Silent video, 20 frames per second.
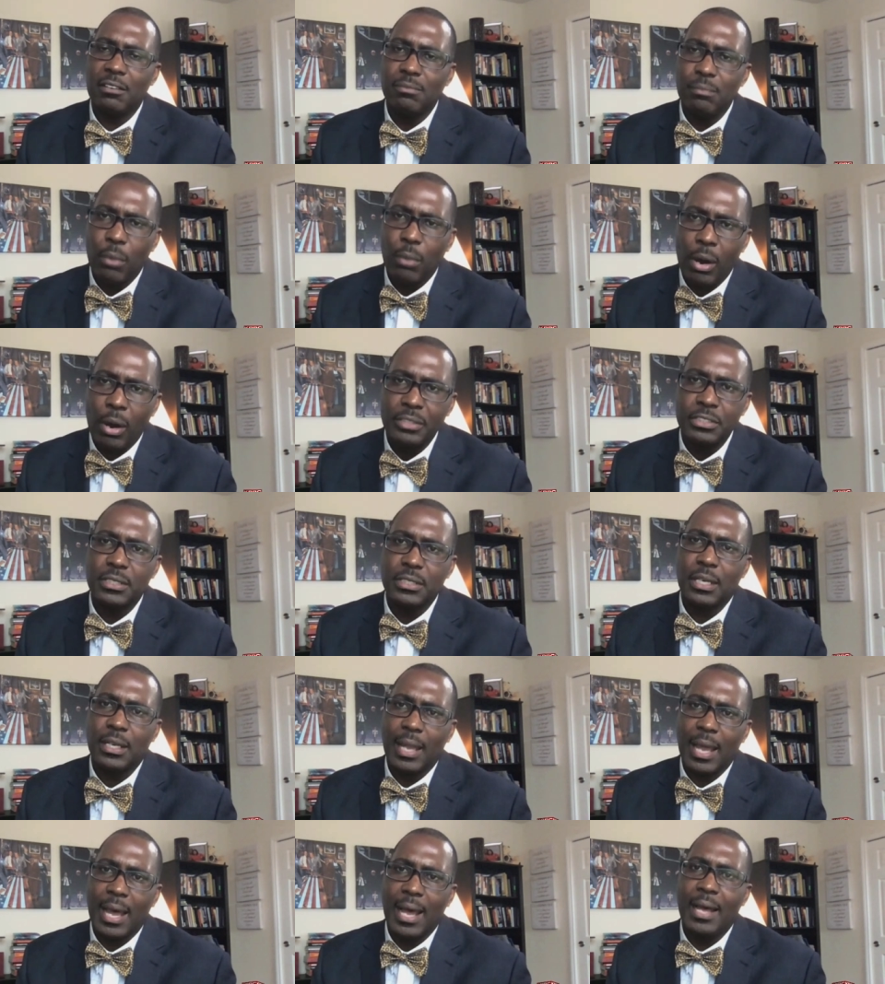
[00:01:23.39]

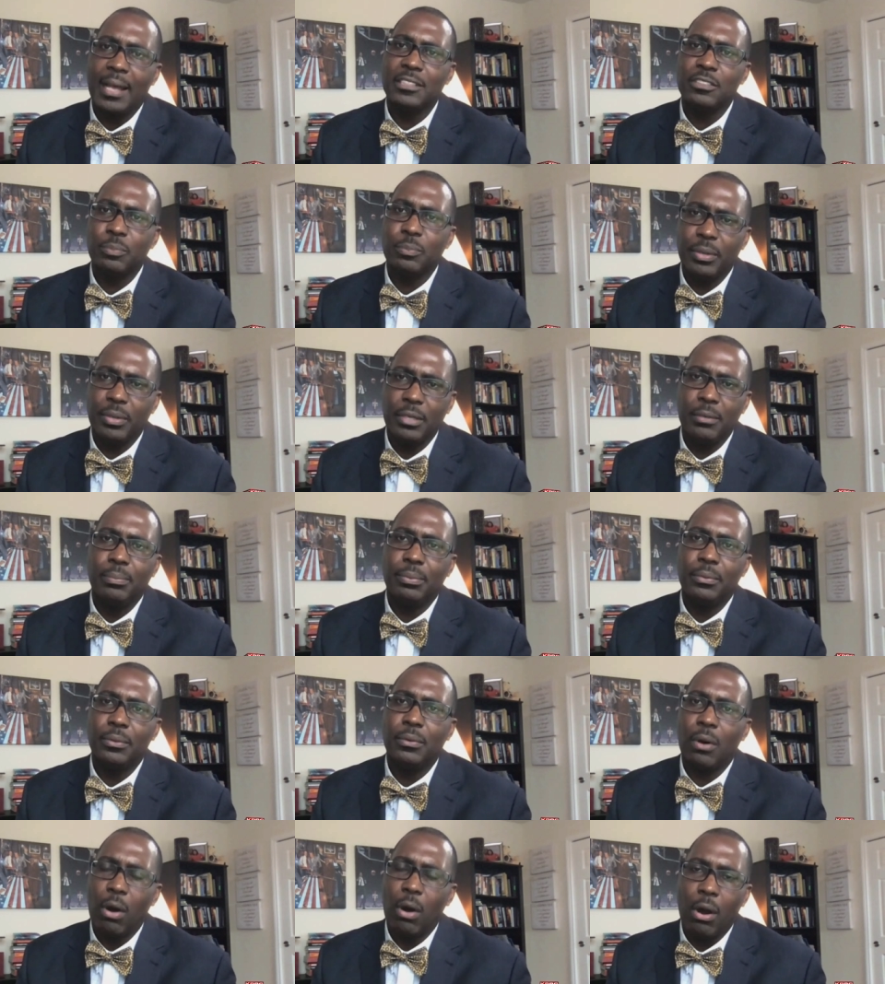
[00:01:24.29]
marginalized
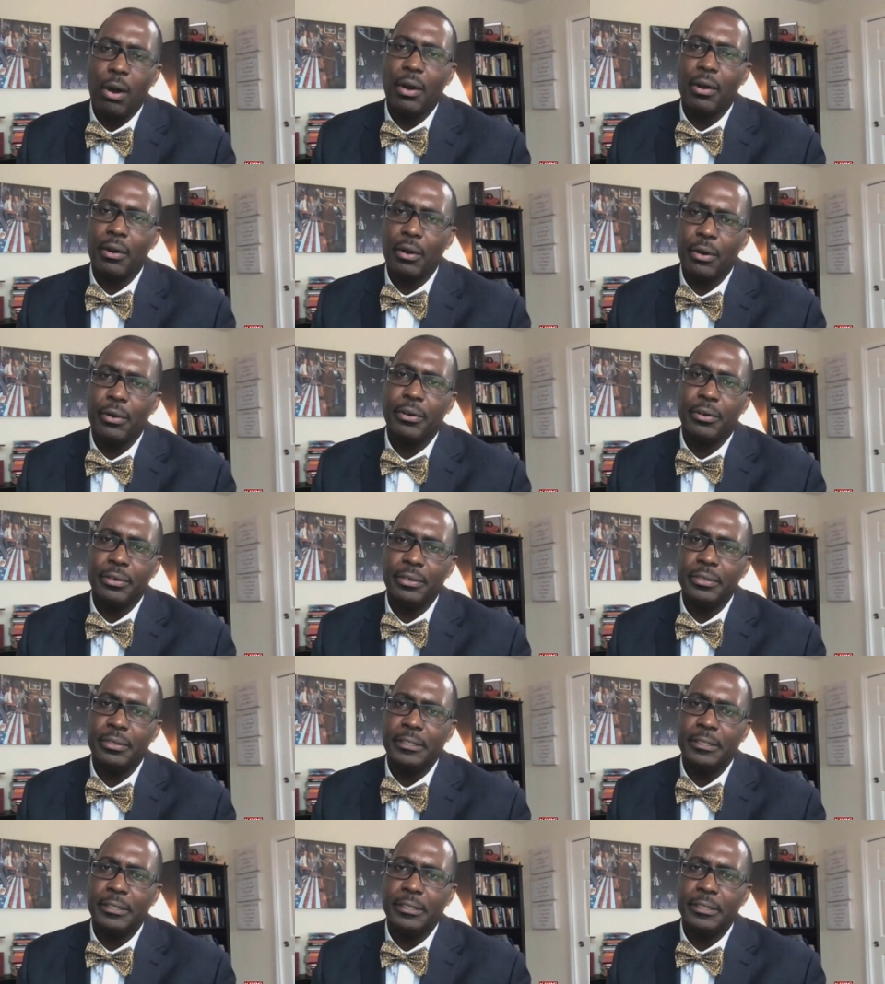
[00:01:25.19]
people are heard